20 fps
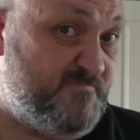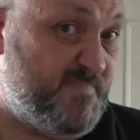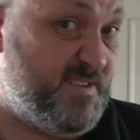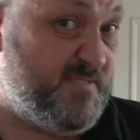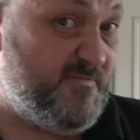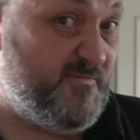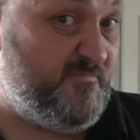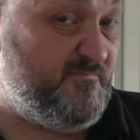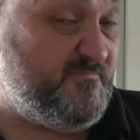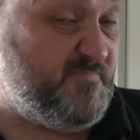
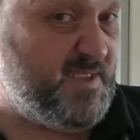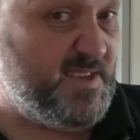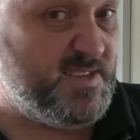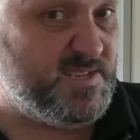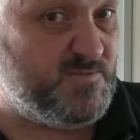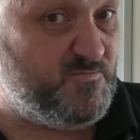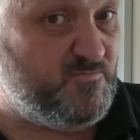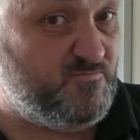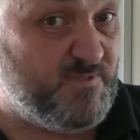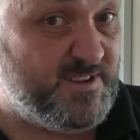and
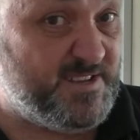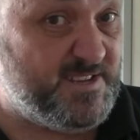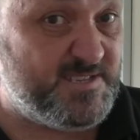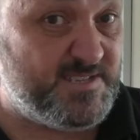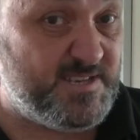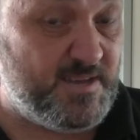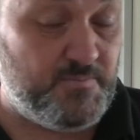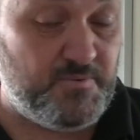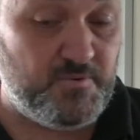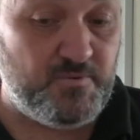as one
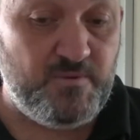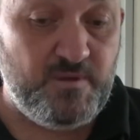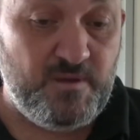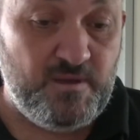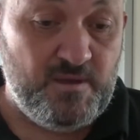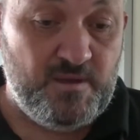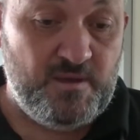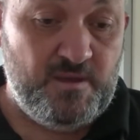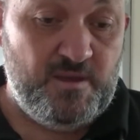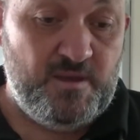example,
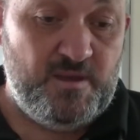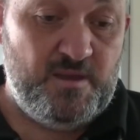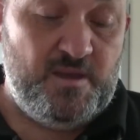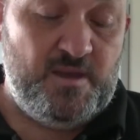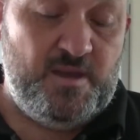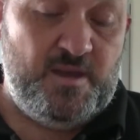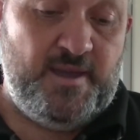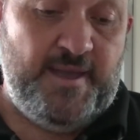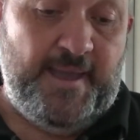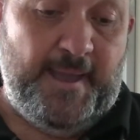
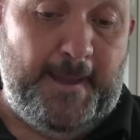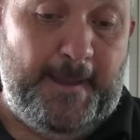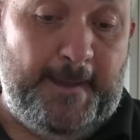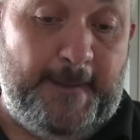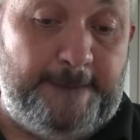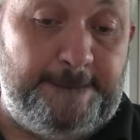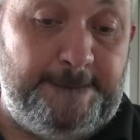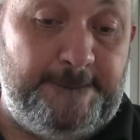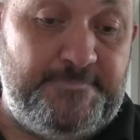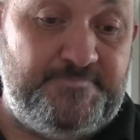
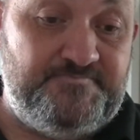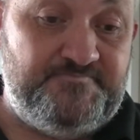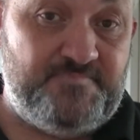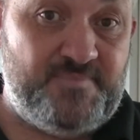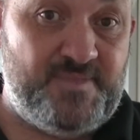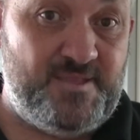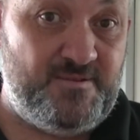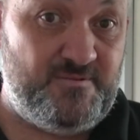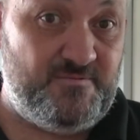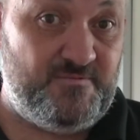um,
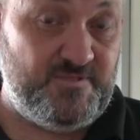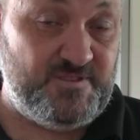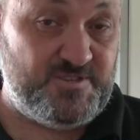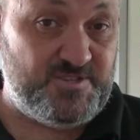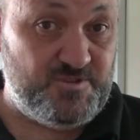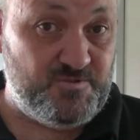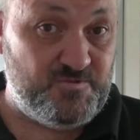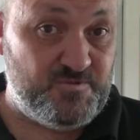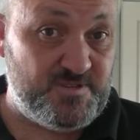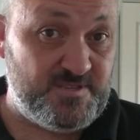with
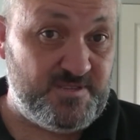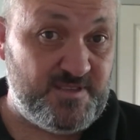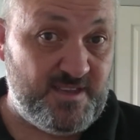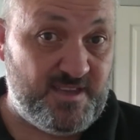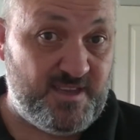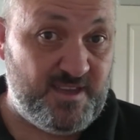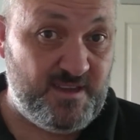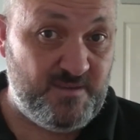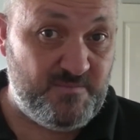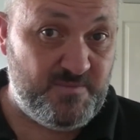children in their
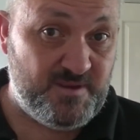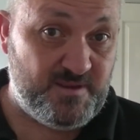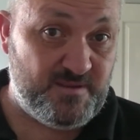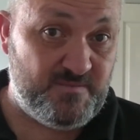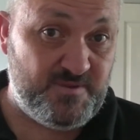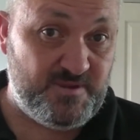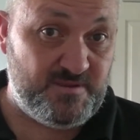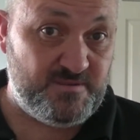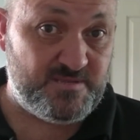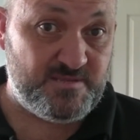care being
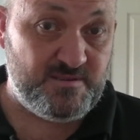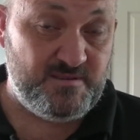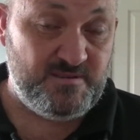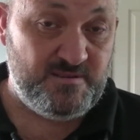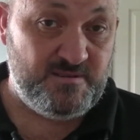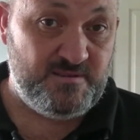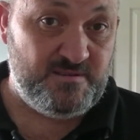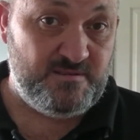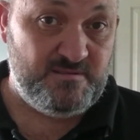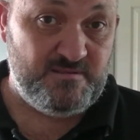abused,
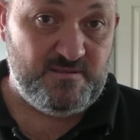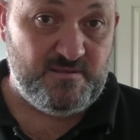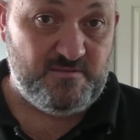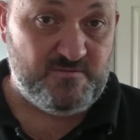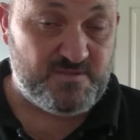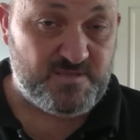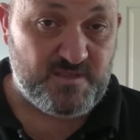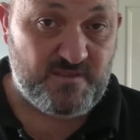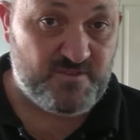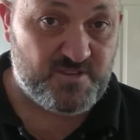it
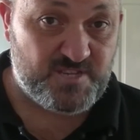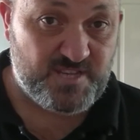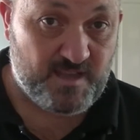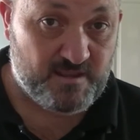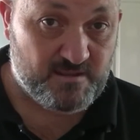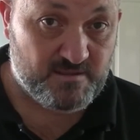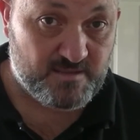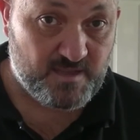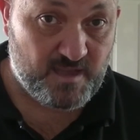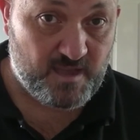was never
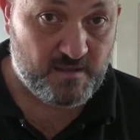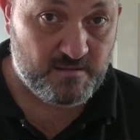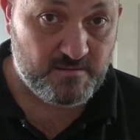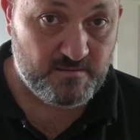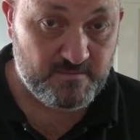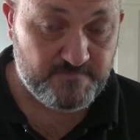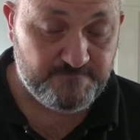shouted down.